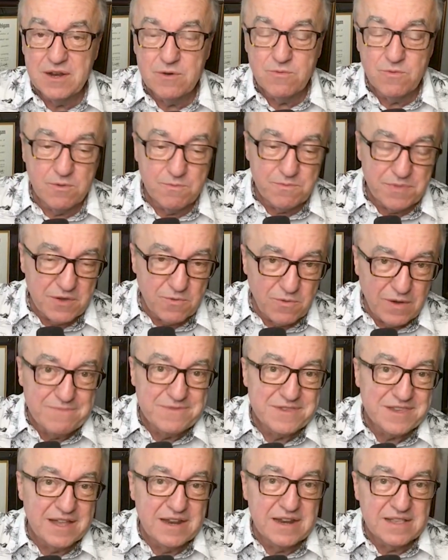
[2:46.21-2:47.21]
It won't be a
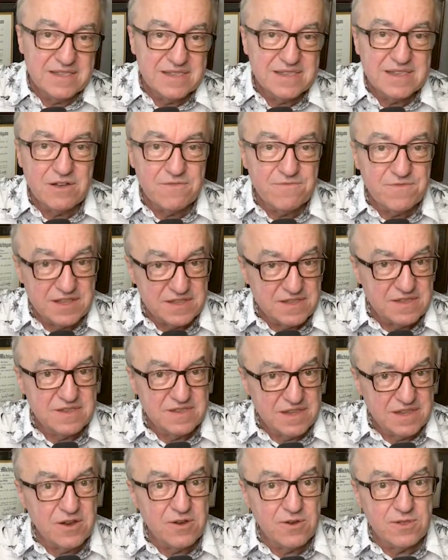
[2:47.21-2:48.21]
website itself
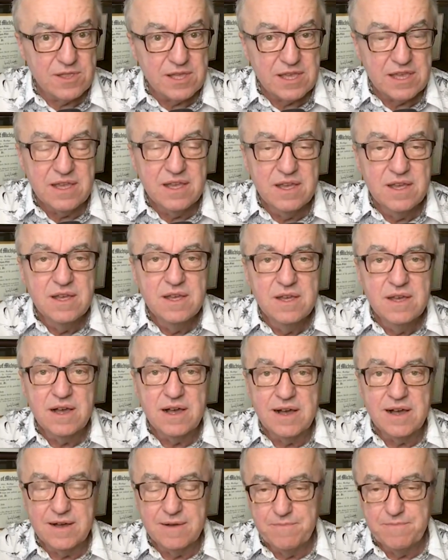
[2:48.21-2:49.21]
necessarily,
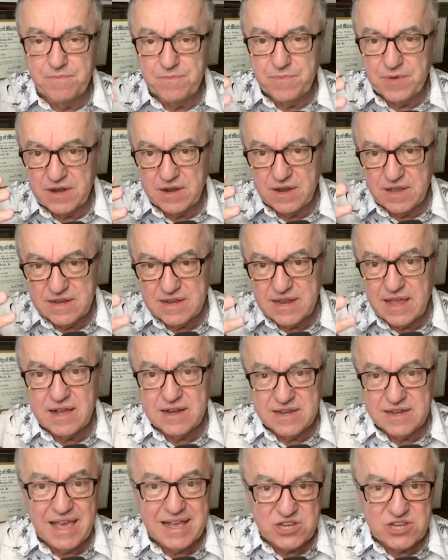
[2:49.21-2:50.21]
but
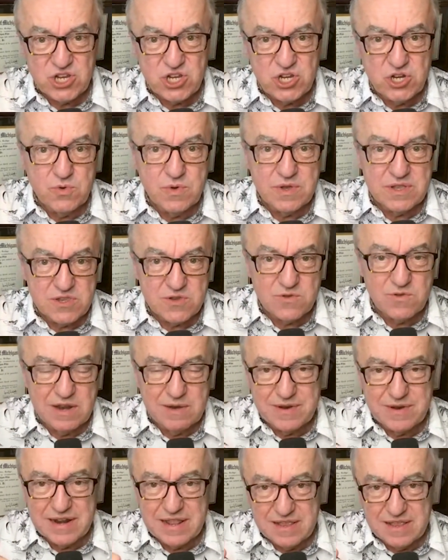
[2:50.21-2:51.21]
attached to it. So
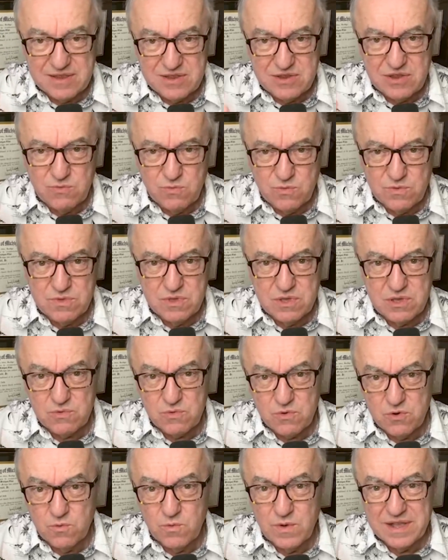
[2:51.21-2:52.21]
anybody
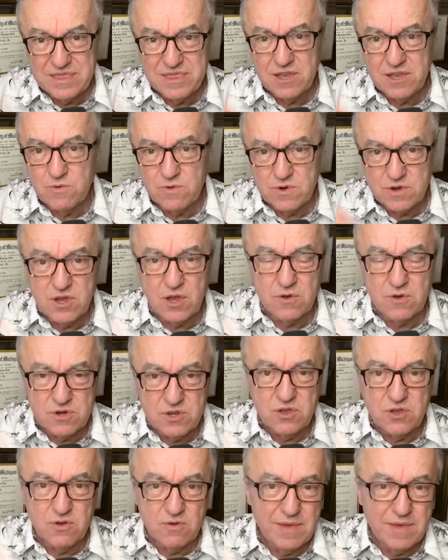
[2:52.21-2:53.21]
who went there would go
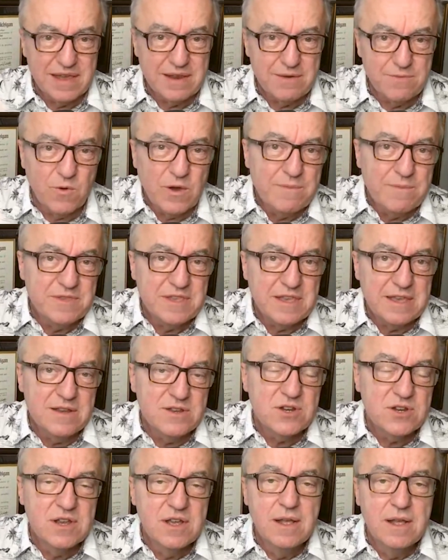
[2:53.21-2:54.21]
to your main
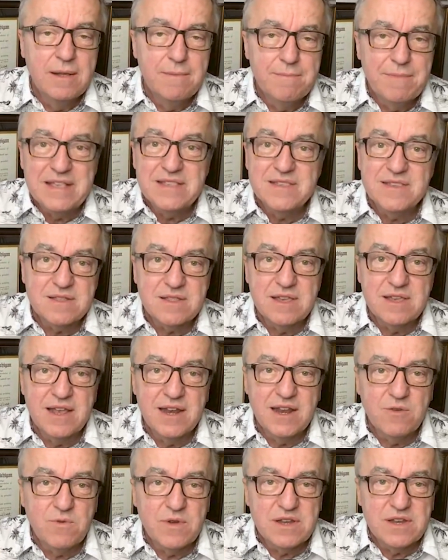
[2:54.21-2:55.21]
webpage. Basically,
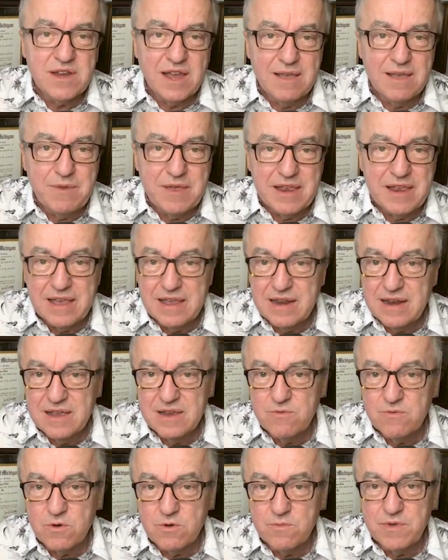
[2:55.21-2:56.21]
anyone typing it
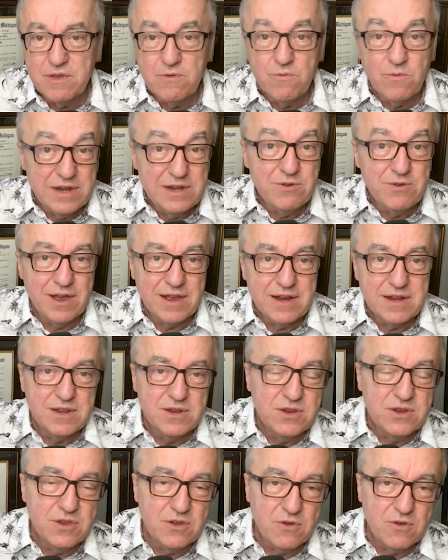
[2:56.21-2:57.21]
in will be
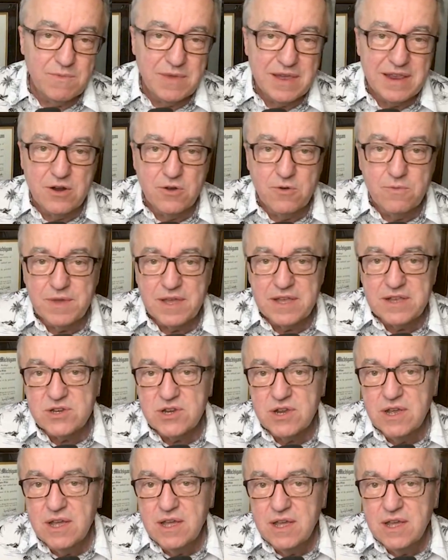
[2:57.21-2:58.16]
redirected to your main homepage.